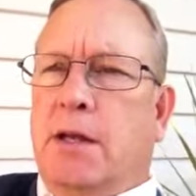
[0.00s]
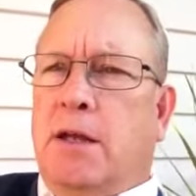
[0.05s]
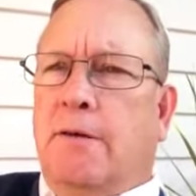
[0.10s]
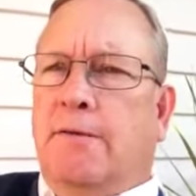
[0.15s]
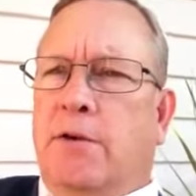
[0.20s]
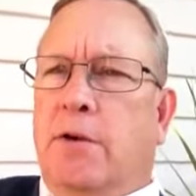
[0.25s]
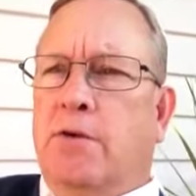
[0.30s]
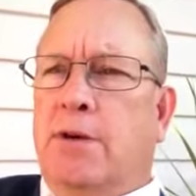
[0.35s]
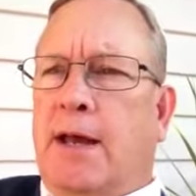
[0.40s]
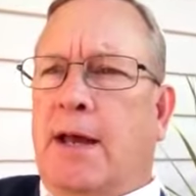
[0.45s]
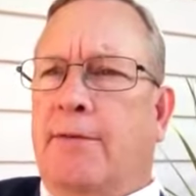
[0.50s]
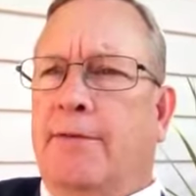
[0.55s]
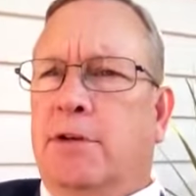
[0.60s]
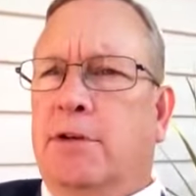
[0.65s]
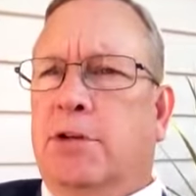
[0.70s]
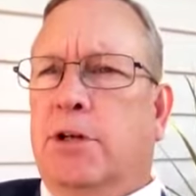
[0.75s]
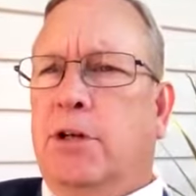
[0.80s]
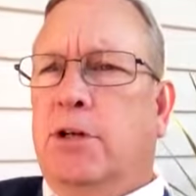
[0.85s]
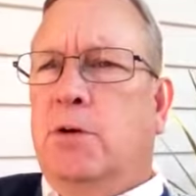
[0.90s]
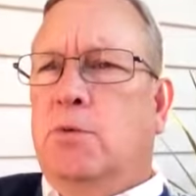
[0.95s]
If you
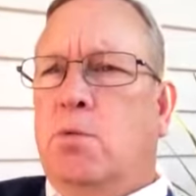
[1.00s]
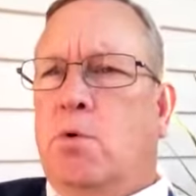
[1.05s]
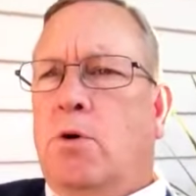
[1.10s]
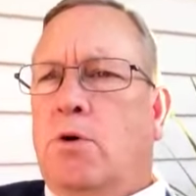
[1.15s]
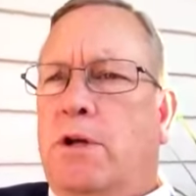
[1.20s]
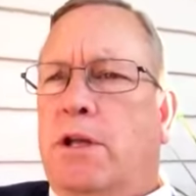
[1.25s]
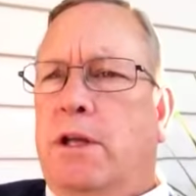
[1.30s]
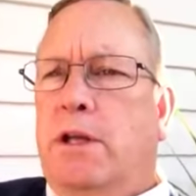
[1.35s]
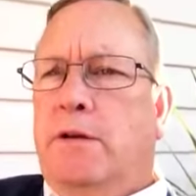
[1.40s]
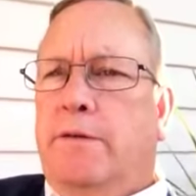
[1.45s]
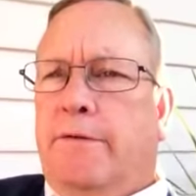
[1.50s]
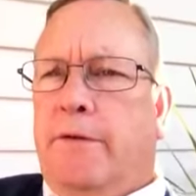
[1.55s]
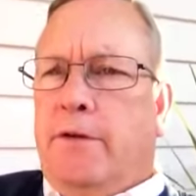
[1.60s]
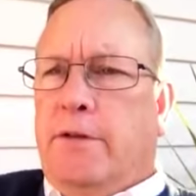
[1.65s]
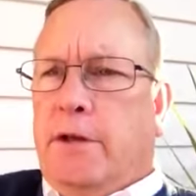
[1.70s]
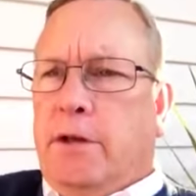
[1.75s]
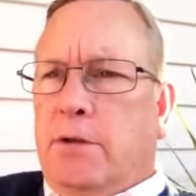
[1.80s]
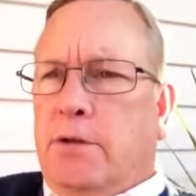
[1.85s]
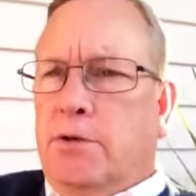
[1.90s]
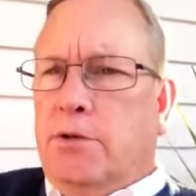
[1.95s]
haven't turned work in for
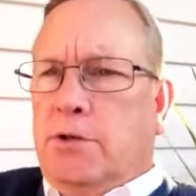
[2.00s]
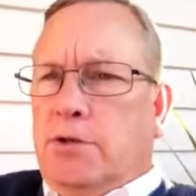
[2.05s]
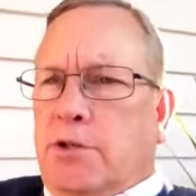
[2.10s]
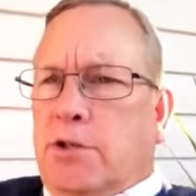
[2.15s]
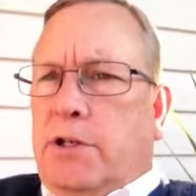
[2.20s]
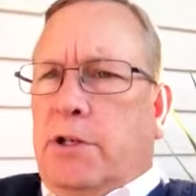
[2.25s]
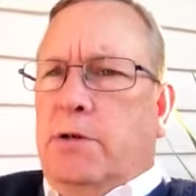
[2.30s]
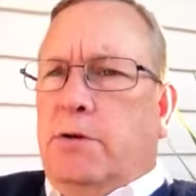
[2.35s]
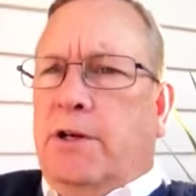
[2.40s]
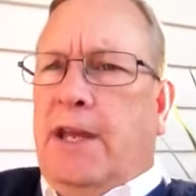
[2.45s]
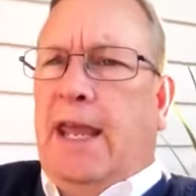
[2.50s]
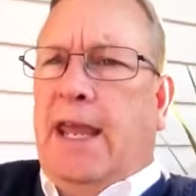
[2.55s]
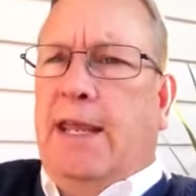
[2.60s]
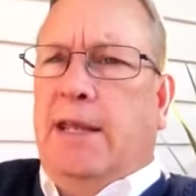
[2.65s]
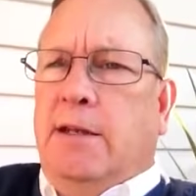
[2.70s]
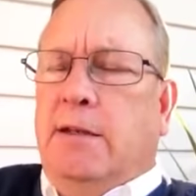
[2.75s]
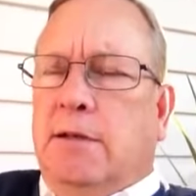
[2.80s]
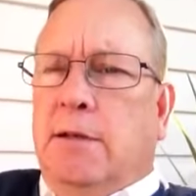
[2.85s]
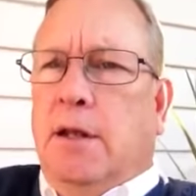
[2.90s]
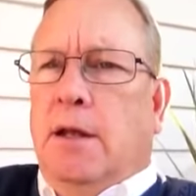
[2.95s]
those, you still
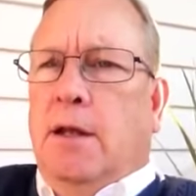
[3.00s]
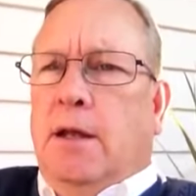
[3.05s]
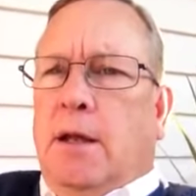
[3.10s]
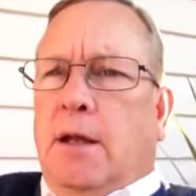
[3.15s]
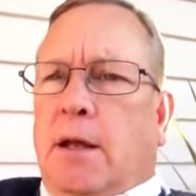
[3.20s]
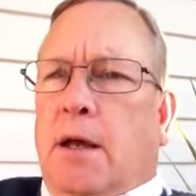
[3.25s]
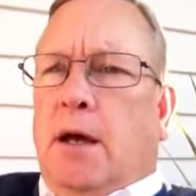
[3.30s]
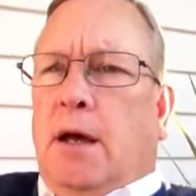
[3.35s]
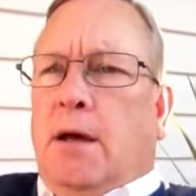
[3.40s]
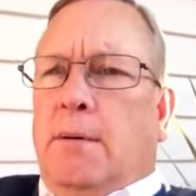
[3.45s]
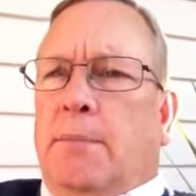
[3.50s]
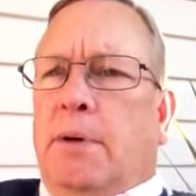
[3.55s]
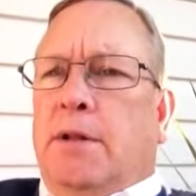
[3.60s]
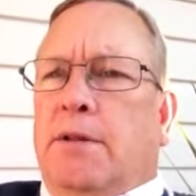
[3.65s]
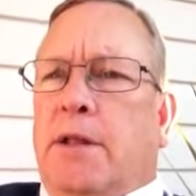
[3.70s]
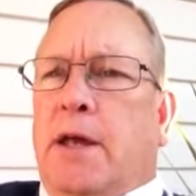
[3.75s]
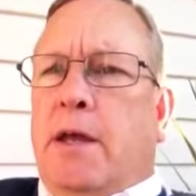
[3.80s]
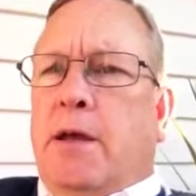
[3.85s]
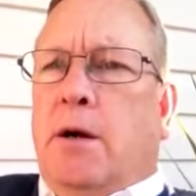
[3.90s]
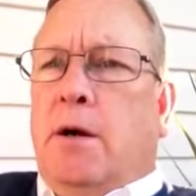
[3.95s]
can,
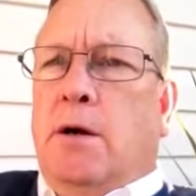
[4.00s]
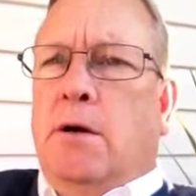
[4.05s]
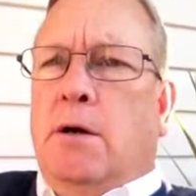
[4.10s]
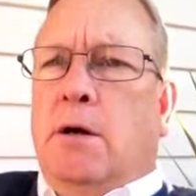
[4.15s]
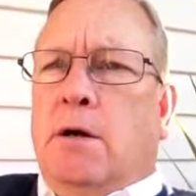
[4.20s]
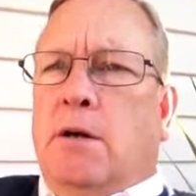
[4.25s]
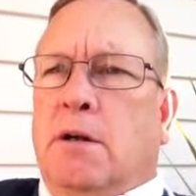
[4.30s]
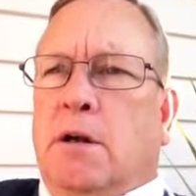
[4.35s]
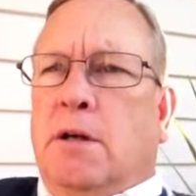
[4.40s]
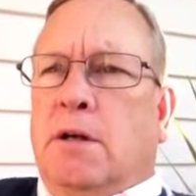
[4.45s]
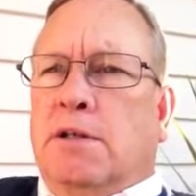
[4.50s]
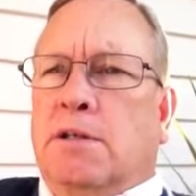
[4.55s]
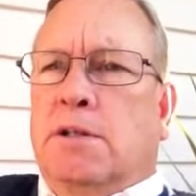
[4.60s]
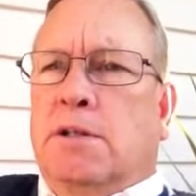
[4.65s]
but they are